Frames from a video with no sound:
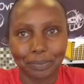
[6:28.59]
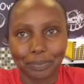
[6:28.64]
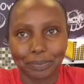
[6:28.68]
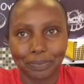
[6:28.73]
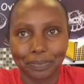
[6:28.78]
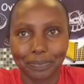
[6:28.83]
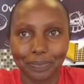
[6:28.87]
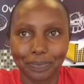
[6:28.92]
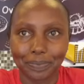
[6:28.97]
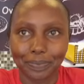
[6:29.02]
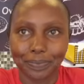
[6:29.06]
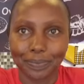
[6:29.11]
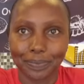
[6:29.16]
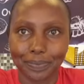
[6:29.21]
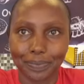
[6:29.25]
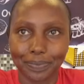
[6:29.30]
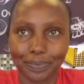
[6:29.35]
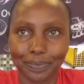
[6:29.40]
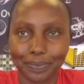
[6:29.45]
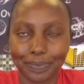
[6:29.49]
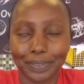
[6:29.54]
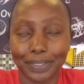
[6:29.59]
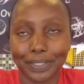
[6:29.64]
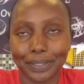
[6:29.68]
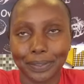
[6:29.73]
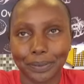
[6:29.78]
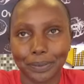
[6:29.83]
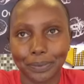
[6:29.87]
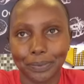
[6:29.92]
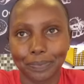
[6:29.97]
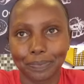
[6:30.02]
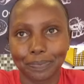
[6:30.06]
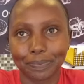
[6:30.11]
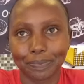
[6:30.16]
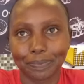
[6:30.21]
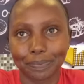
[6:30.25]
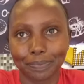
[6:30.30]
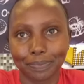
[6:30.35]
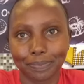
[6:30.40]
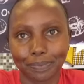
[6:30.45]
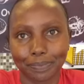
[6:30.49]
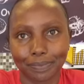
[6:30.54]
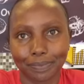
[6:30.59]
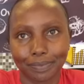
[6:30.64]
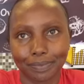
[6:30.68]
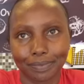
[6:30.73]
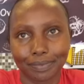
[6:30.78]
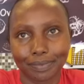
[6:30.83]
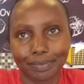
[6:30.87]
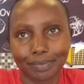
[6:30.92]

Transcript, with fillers: That's nice. So what can you bake?